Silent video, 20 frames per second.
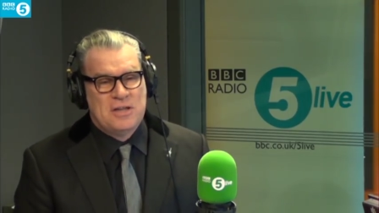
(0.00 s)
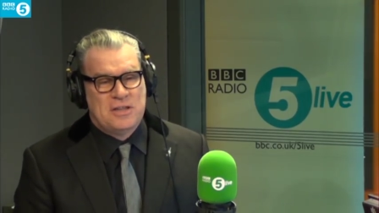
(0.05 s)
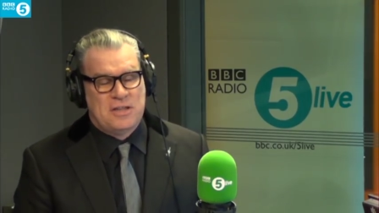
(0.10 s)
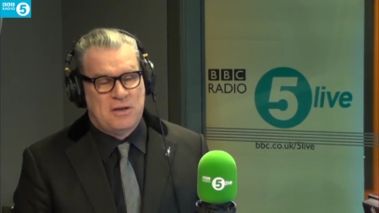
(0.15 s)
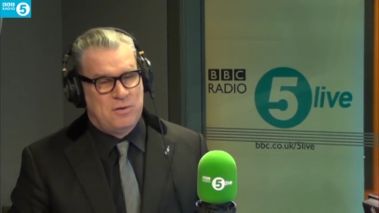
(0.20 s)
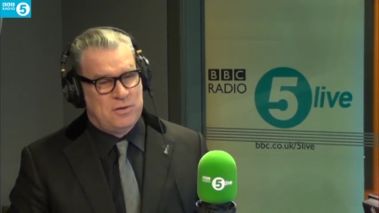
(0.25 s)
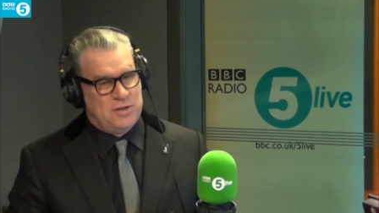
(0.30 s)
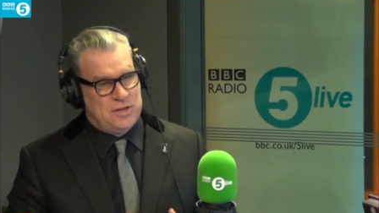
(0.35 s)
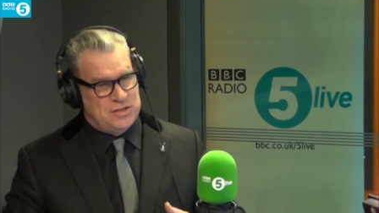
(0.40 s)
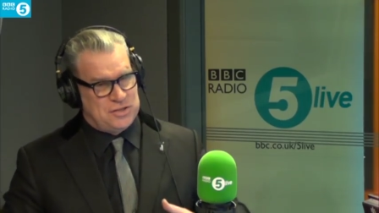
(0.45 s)

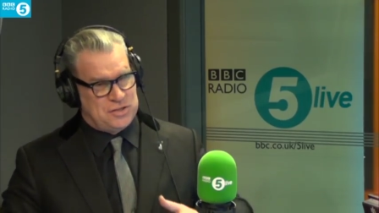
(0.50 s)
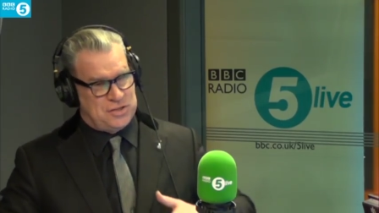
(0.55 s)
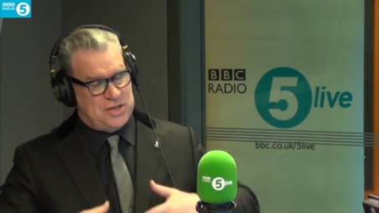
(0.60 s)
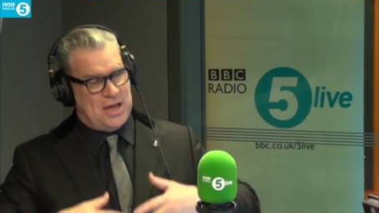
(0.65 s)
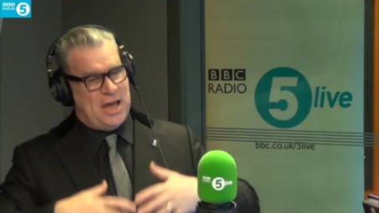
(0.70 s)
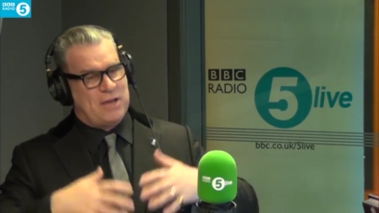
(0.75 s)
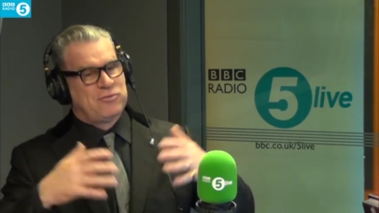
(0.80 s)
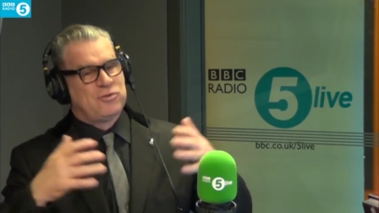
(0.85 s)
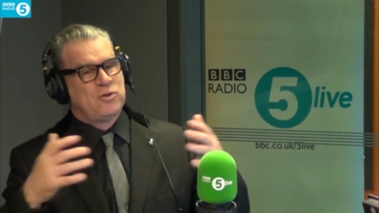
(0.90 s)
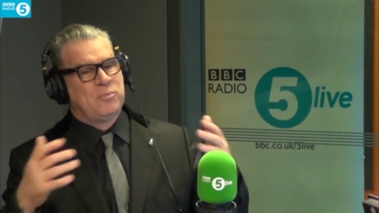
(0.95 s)
there are these
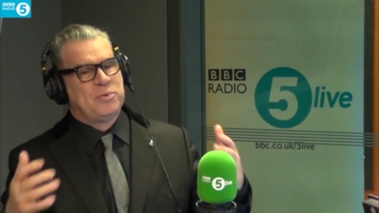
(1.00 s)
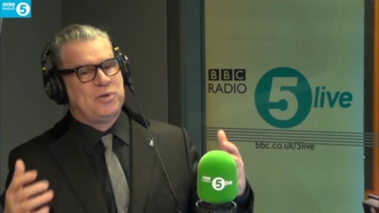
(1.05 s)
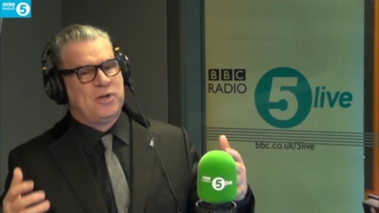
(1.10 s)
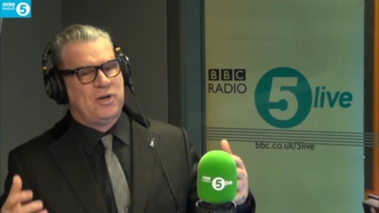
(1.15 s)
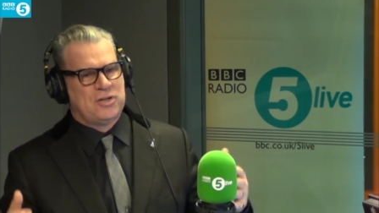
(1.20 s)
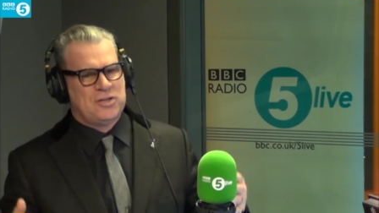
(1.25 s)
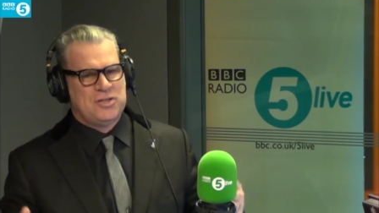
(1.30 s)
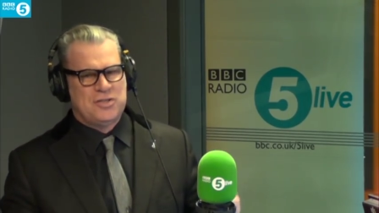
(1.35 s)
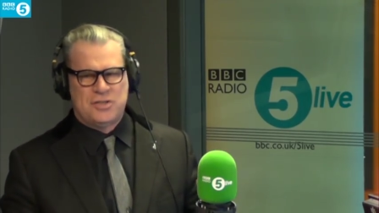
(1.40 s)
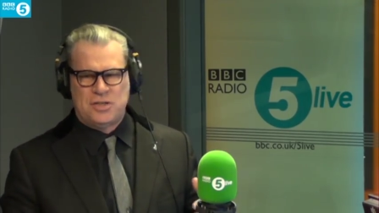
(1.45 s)
theatrical
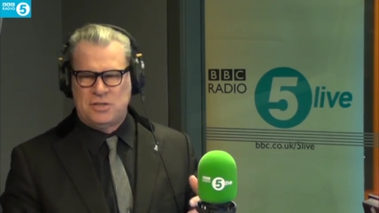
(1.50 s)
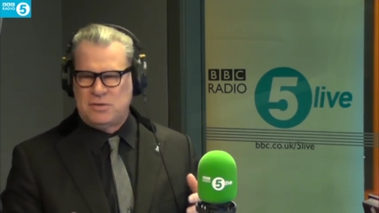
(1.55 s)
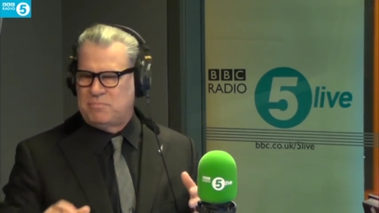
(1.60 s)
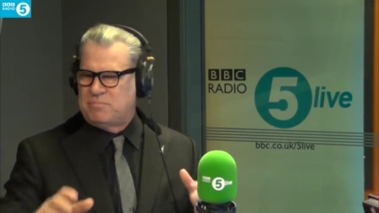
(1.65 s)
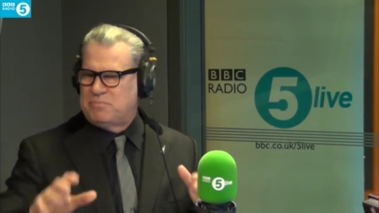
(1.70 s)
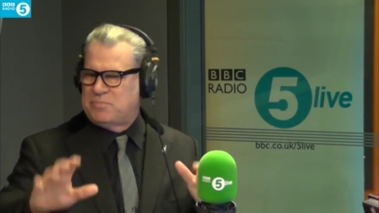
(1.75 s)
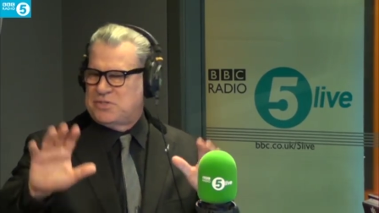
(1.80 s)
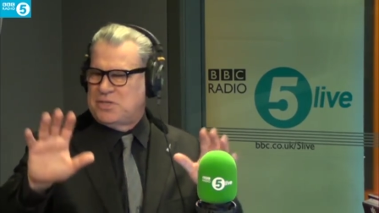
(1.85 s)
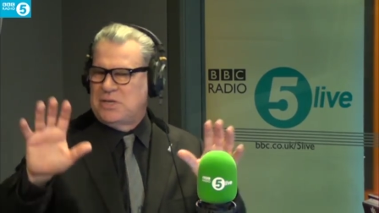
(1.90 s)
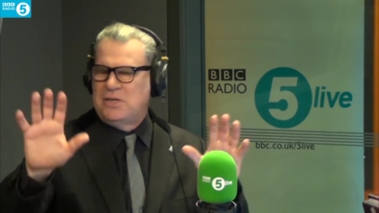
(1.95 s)
productions that are
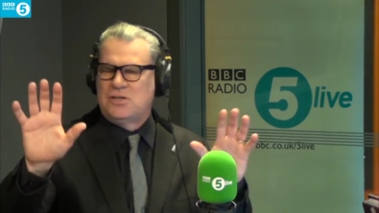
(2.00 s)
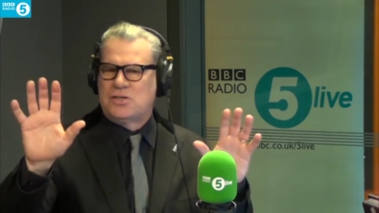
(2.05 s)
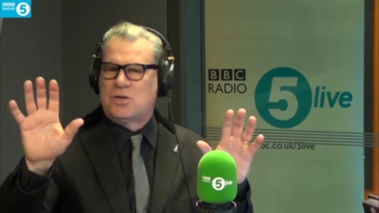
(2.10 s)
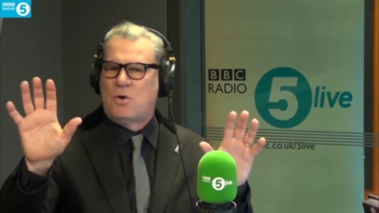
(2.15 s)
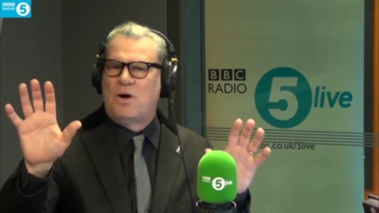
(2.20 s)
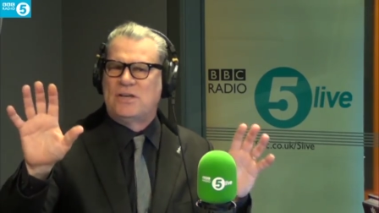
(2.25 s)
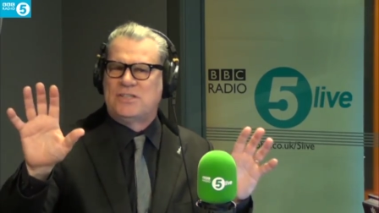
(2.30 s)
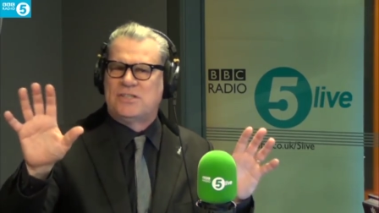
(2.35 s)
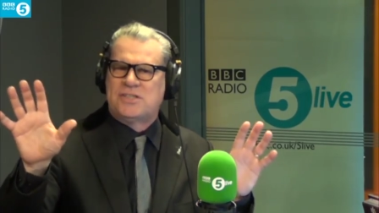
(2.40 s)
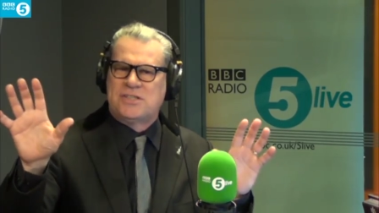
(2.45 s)
seen as
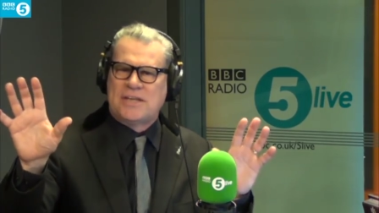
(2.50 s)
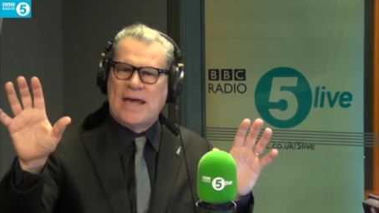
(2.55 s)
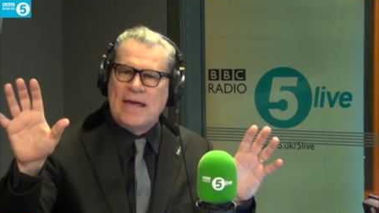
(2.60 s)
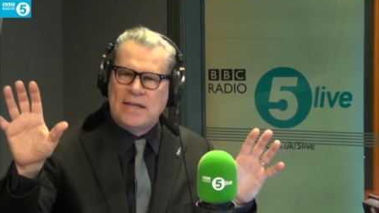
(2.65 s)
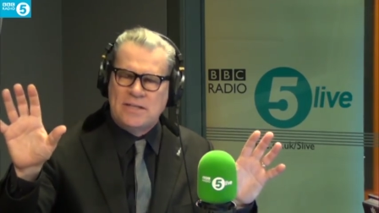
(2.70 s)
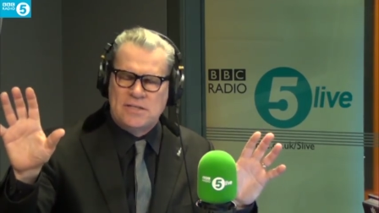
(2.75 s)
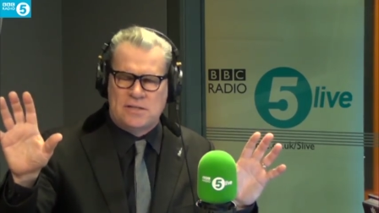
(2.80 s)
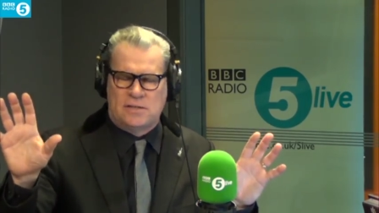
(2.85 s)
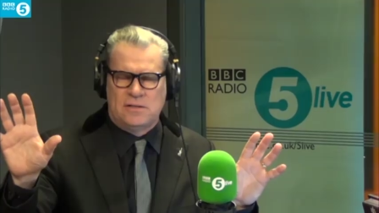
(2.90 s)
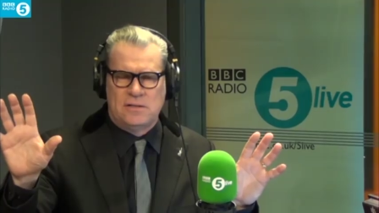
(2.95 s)
quite
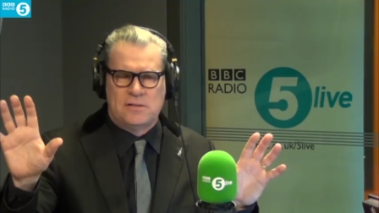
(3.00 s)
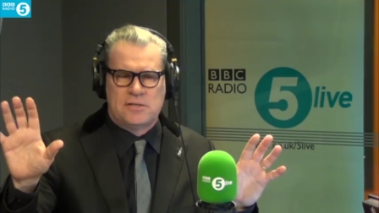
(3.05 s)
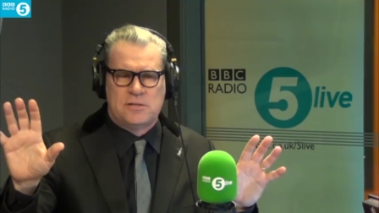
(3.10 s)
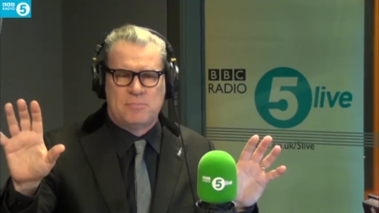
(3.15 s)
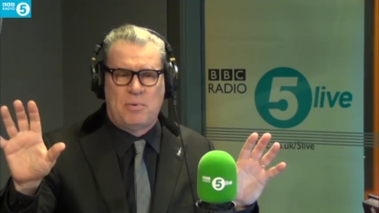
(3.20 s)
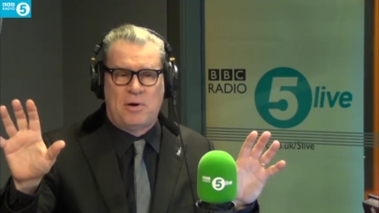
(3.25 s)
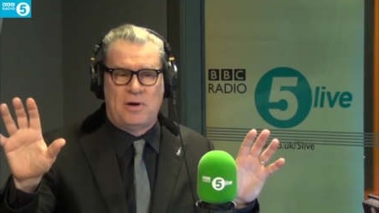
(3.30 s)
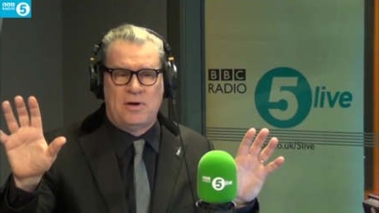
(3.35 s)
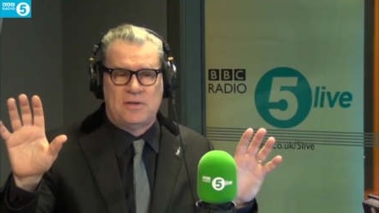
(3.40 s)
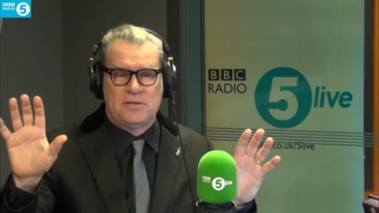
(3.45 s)
scandalous
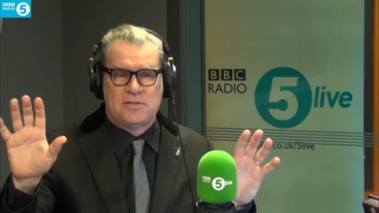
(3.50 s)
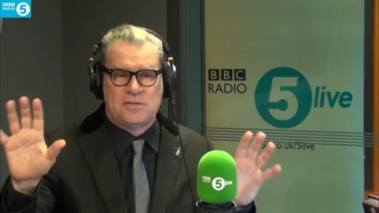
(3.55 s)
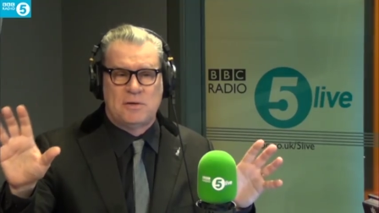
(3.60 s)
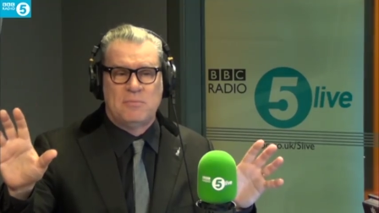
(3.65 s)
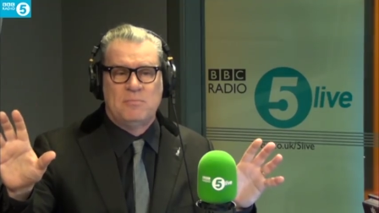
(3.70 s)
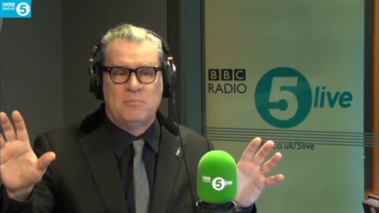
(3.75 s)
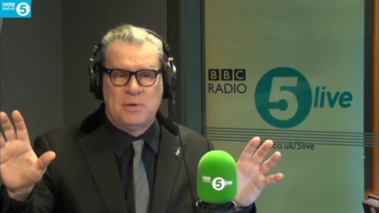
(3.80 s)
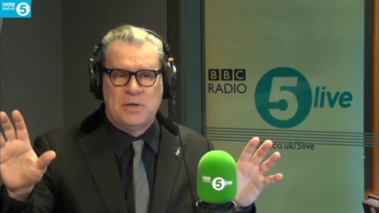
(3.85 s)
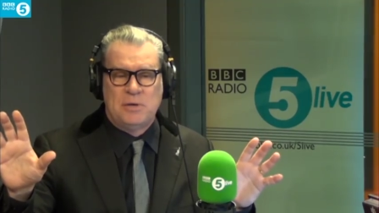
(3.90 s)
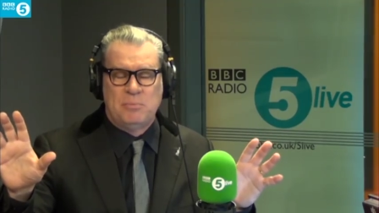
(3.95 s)
by
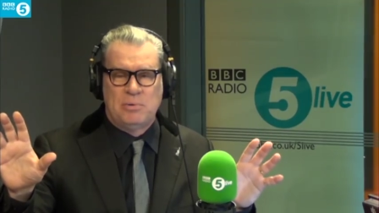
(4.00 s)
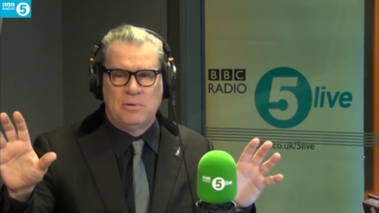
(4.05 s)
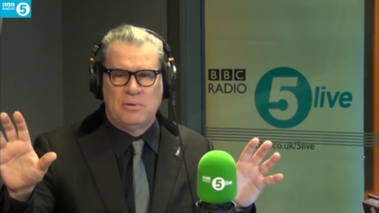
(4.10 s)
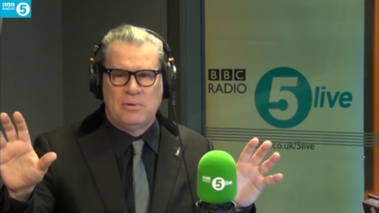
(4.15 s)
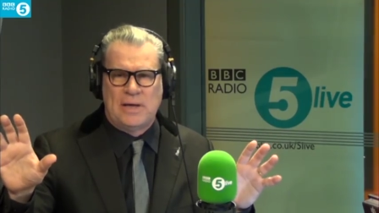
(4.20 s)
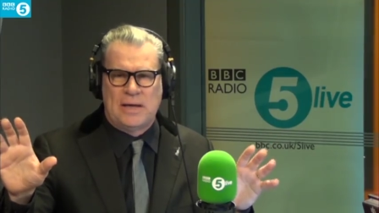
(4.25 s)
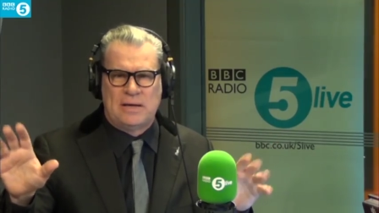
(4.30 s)
some people